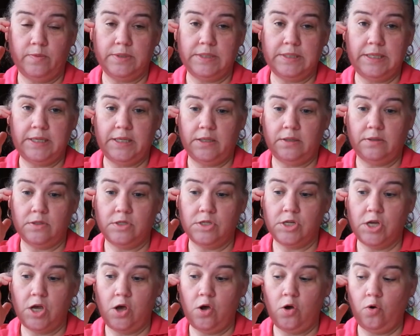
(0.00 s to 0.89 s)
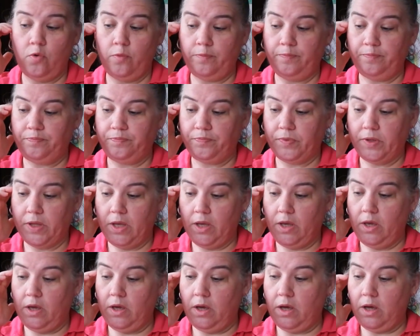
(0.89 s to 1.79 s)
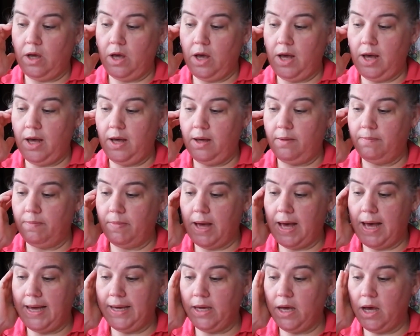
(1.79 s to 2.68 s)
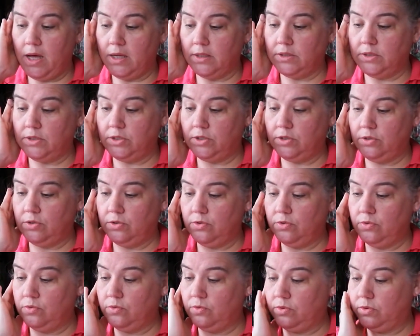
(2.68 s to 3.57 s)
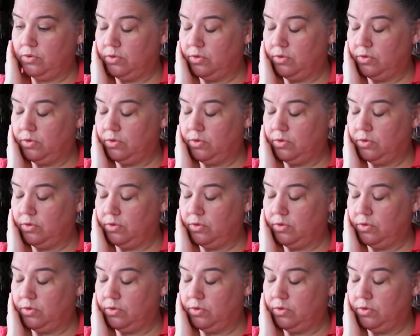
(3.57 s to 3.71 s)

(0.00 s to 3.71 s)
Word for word: was in. So um, I got to,